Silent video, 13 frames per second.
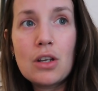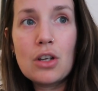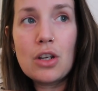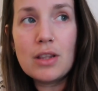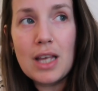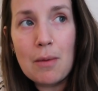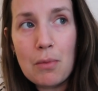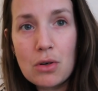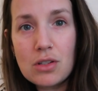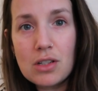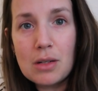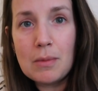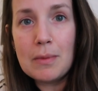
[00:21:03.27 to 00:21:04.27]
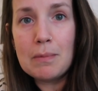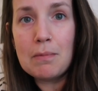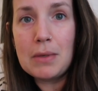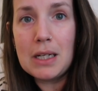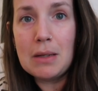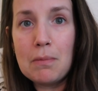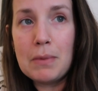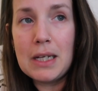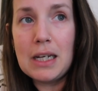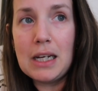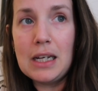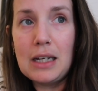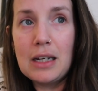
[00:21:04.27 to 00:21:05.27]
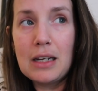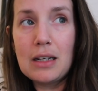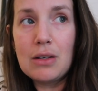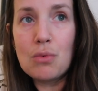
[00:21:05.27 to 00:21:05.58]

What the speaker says: could that possibly be